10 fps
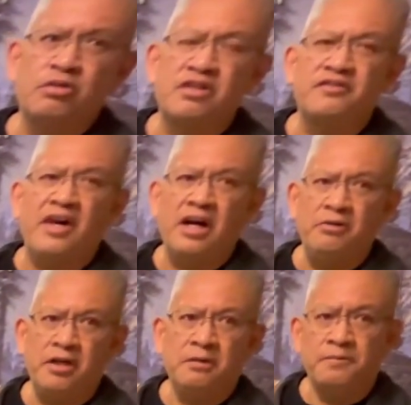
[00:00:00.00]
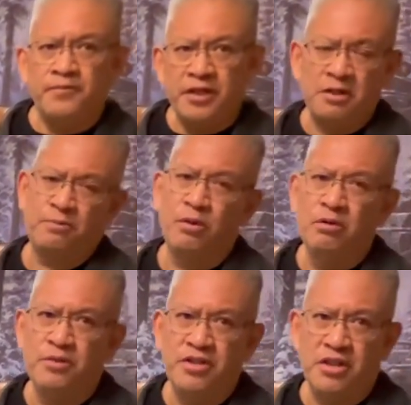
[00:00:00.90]
is firing it in a prone
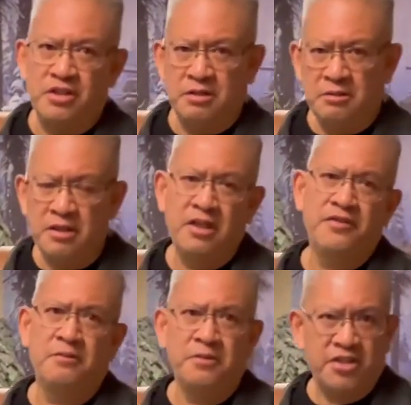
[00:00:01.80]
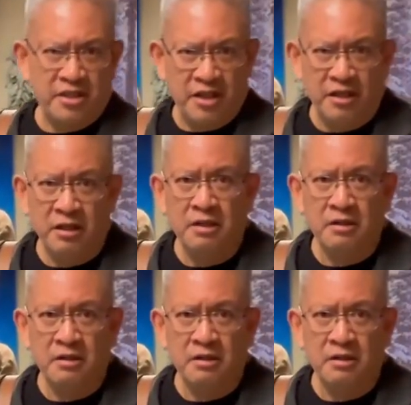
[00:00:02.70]
position, gives them a steadies